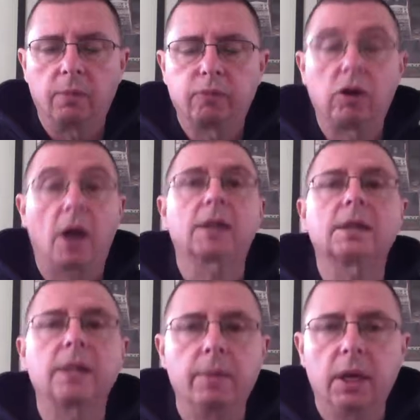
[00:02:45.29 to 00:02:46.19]

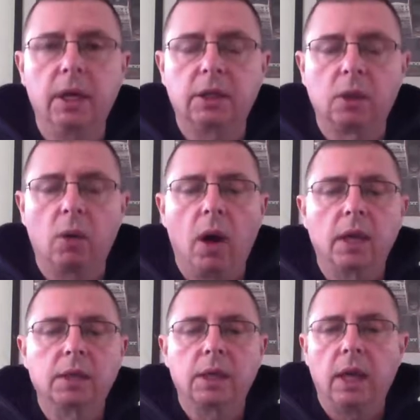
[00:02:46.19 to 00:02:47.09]
proximity to
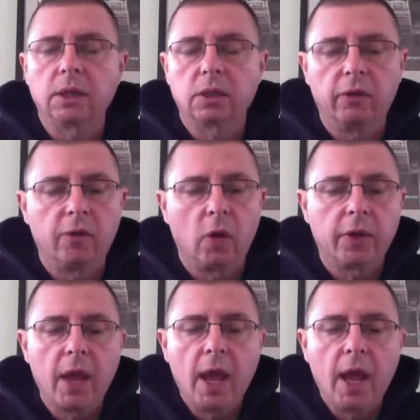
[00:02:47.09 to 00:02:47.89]
us, and so forth.